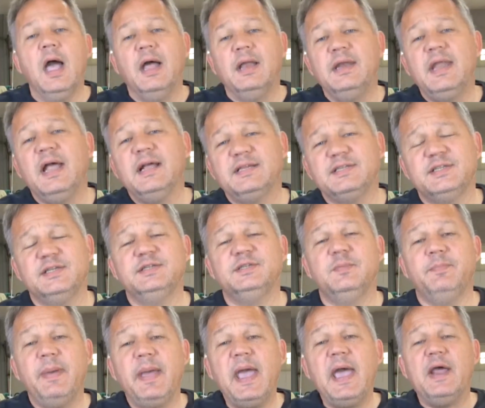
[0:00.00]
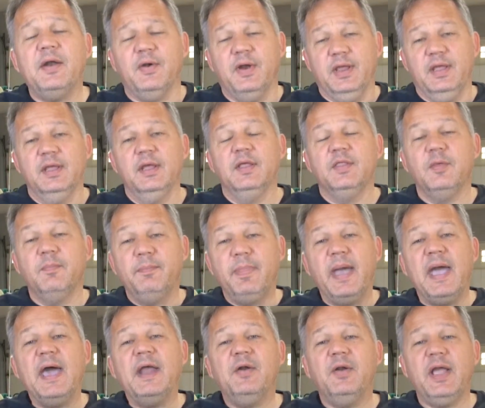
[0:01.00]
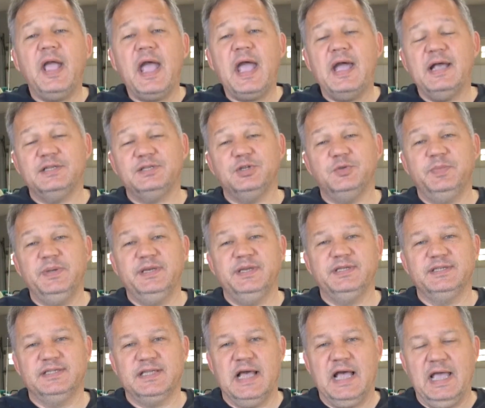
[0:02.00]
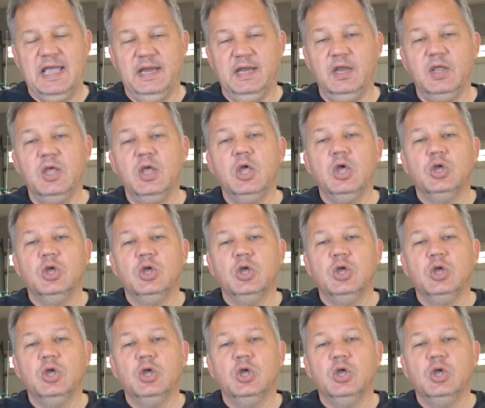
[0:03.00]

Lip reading: Next is the battery. The battery has to be designed